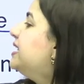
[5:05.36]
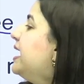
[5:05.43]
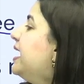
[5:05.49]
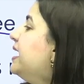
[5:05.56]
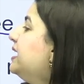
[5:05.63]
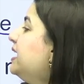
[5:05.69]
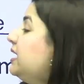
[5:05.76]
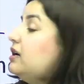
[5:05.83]

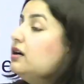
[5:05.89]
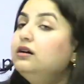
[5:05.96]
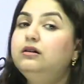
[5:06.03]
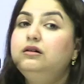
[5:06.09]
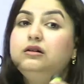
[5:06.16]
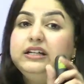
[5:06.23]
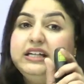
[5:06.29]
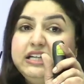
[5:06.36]
there,
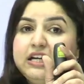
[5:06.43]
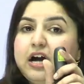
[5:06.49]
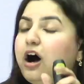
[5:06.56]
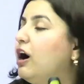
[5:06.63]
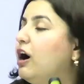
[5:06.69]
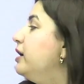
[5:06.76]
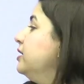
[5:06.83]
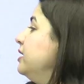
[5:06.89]

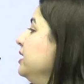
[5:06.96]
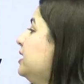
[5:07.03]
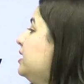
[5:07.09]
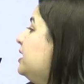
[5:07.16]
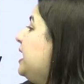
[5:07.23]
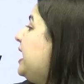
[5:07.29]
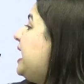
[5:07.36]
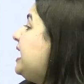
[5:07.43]
A-E-R.
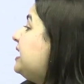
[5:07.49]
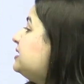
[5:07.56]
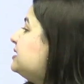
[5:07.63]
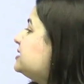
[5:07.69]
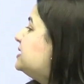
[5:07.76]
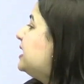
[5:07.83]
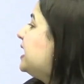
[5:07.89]
Air is